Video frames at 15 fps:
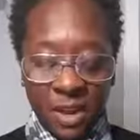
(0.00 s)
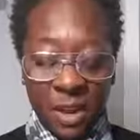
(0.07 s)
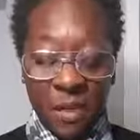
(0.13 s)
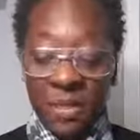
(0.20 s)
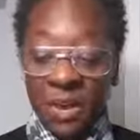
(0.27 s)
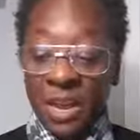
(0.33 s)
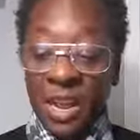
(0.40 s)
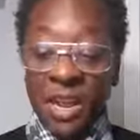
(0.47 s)

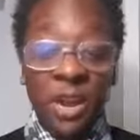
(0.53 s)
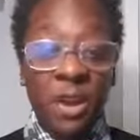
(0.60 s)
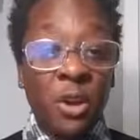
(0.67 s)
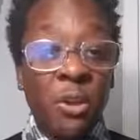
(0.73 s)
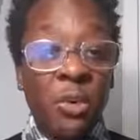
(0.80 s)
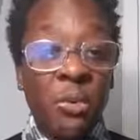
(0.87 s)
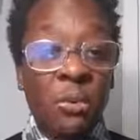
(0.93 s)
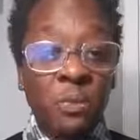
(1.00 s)
But
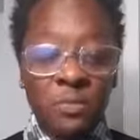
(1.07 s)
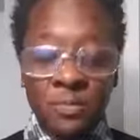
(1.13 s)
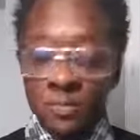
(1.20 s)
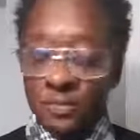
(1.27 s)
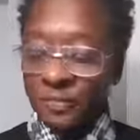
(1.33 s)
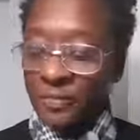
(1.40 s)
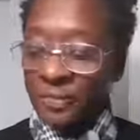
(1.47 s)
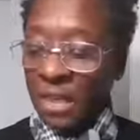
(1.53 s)
anywho,
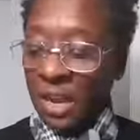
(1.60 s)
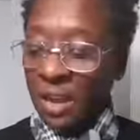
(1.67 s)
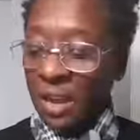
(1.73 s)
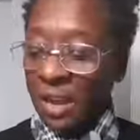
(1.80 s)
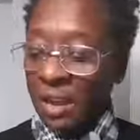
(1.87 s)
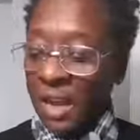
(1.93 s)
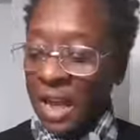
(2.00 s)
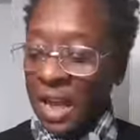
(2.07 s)

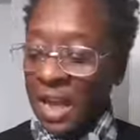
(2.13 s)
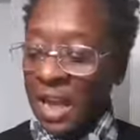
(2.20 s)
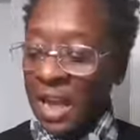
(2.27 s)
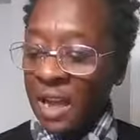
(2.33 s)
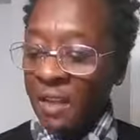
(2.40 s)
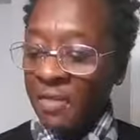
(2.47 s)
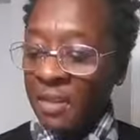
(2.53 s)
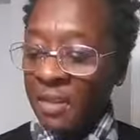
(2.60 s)
Uh, I
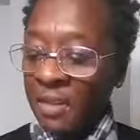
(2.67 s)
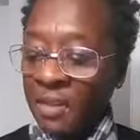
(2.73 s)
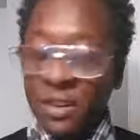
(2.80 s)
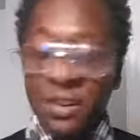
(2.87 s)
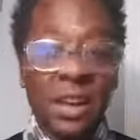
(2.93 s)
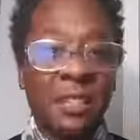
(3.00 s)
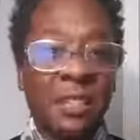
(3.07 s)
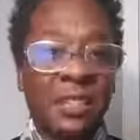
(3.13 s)
have an,
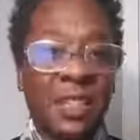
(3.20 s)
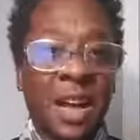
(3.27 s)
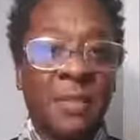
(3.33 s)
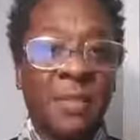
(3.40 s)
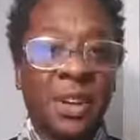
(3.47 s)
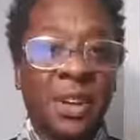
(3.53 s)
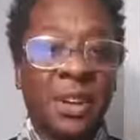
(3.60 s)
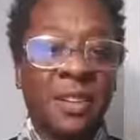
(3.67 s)
another
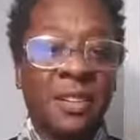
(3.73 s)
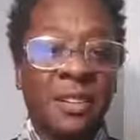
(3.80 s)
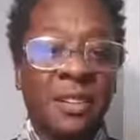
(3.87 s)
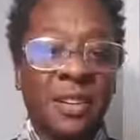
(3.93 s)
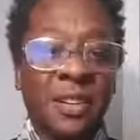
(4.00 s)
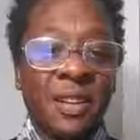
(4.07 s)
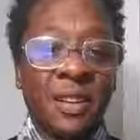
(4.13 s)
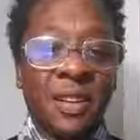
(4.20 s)
topic here.
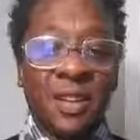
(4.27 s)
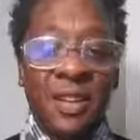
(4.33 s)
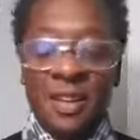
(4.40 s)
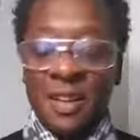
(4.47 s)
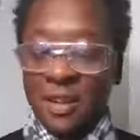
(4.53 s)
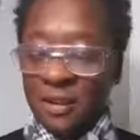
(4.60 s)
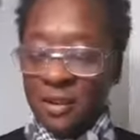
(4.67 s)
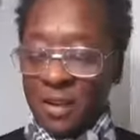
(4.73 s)

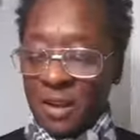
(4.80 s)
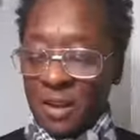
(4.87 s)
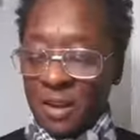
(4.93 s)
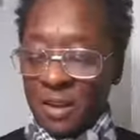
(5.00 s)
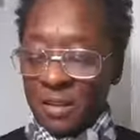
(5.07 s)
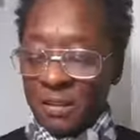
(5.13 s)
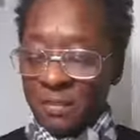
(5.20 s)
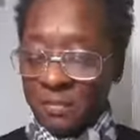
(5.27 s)

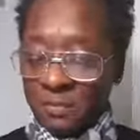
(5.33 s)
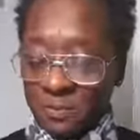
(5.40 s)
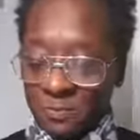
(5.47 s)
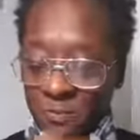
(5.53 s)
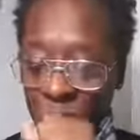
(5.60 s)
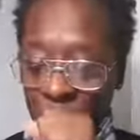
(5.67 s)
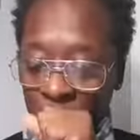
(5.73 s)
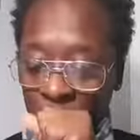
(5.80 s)
Um,
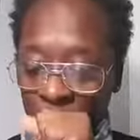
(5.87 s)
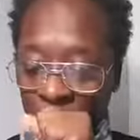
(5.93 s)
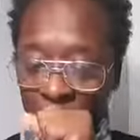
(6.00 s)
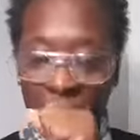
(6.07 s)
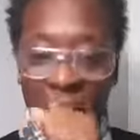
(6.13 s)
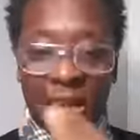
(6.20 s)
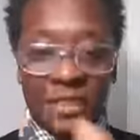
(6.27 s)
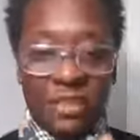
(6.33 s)

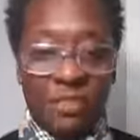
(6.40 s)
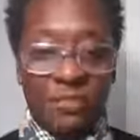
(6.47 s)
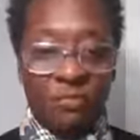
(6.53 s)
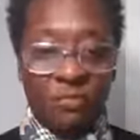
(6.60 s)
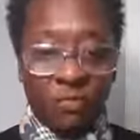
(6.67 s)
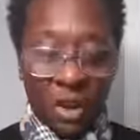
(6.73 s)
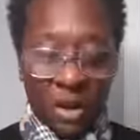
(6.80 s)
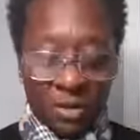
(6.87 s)
I just
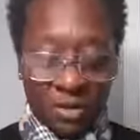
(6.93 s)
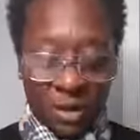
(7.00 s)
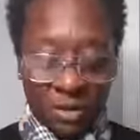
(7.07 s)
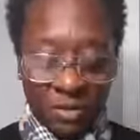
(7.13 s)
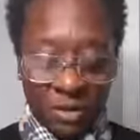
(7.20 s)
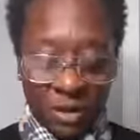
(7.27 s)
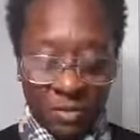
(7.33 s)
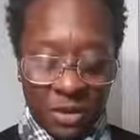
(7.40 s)
ran across
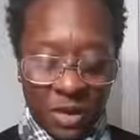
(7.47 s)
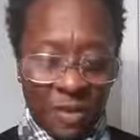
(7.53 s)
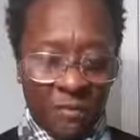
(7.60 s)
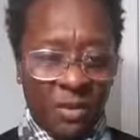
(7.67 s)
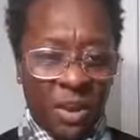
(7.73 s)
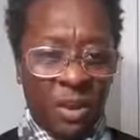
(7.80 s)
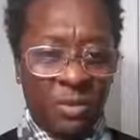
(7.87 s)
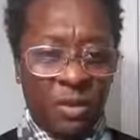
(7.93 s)
something I
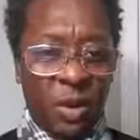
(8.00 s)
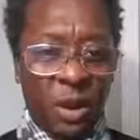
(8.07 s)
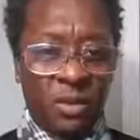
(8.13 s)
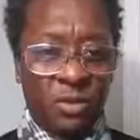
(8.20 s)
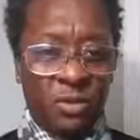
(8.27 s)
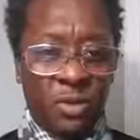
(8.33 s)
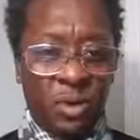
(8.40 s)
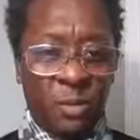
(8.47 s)
found quite
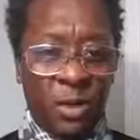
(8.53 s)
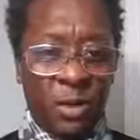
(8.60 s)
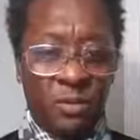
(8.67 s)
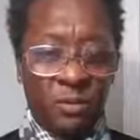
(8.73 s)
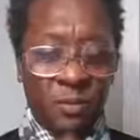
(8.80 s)
disturbing.